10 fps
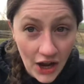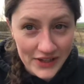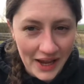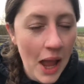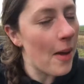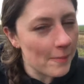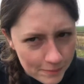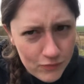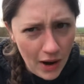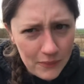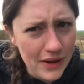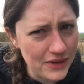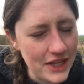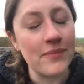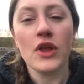Okay, right. Where
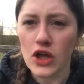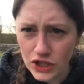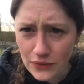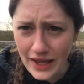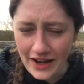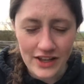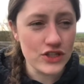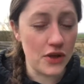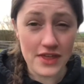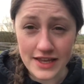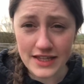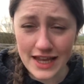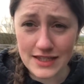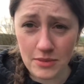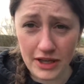was I? Coke can. So this
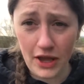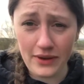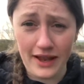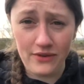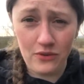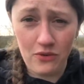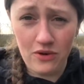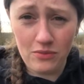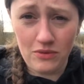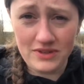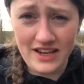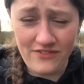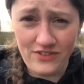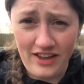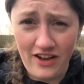is my Coke can, or what was
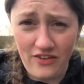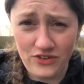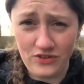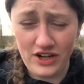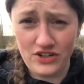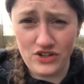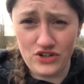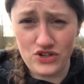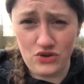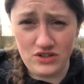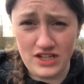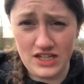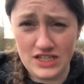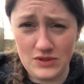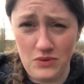left of it after I shot
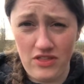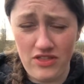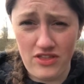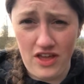it with